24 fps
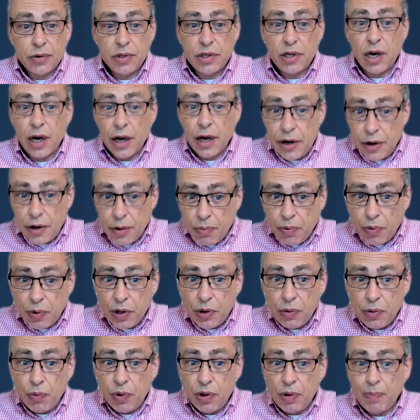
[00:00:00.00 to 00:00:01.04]
tied up
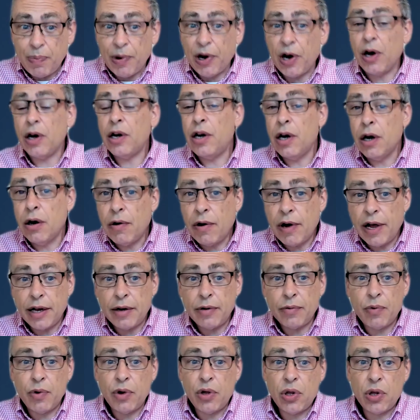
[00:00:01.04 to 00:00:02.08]
with Barco
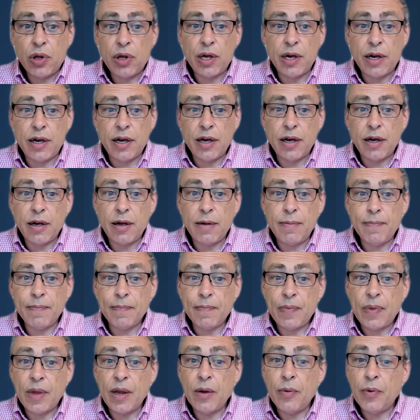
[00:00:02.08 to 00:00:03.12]
and with
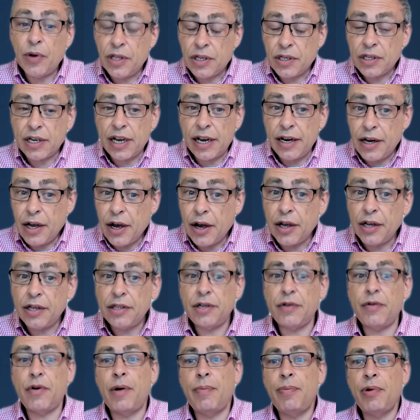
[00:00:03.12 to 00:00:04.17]

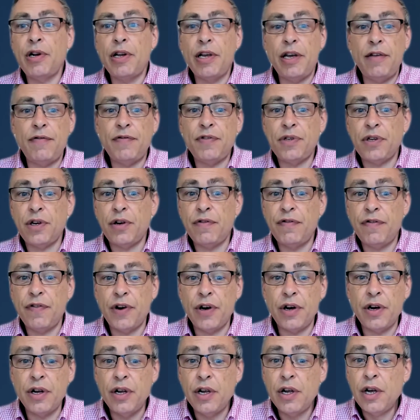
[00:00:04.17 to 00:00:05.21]
Sennheiser, I believe, so
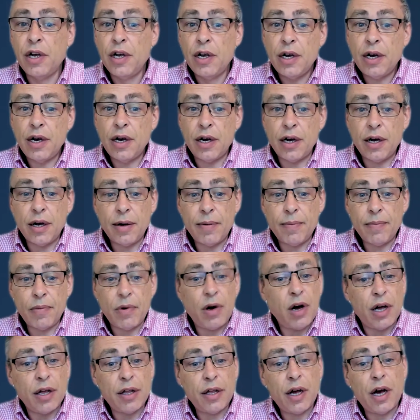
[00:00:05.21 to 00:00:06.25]
far.
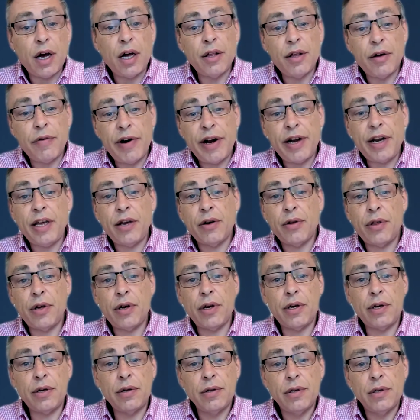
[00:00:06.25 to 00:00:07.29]
Are there any
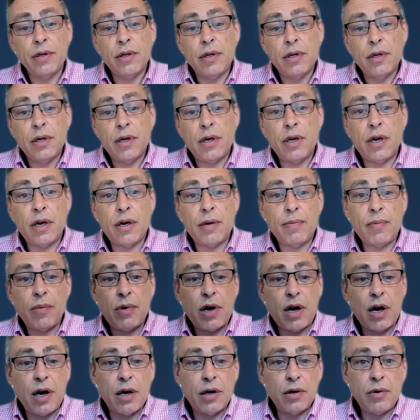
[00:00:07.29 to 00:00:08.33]
other
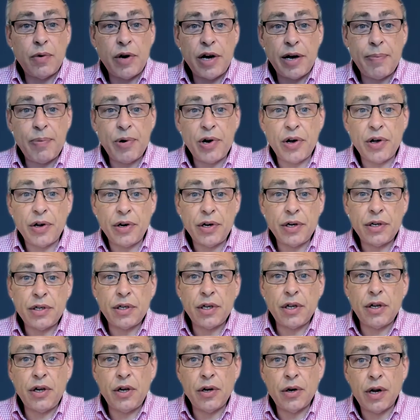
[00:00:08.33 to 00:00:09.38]
hardware partners
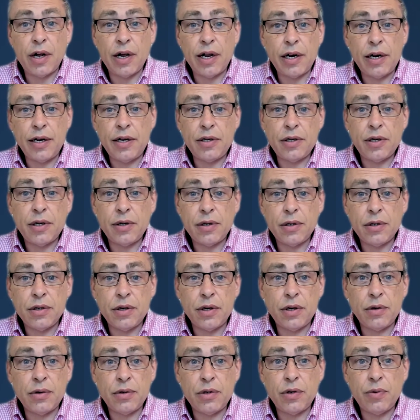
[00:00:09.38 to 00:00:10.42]
that you're likely
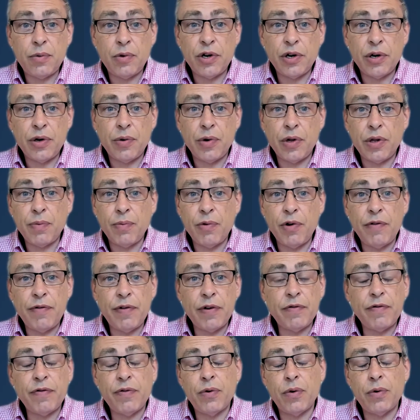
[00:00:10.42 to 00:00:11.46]
to work with
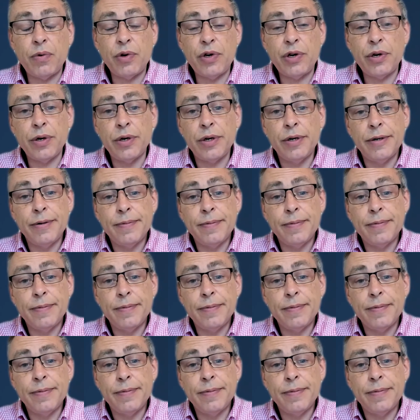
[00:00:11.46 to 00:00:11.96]
moving forward?